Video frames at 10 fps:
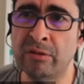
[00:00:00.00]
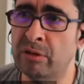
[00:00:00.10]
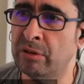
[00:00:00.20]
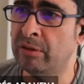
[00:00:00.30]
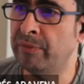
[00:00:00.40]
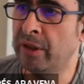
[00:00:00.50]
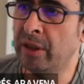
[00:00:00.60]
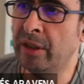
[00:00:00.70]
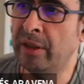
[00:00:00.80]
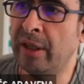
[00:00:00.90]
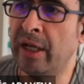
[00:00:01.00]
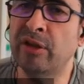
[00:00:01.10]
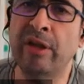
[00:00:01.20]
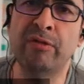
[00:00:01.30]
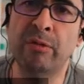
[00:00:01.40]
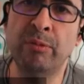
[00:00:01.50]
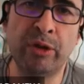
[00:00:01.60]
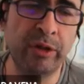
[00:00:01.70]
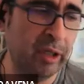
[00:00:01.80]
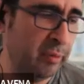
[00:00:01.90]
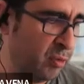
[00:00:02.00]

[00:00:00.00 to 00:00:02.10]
or they also take from Turkey.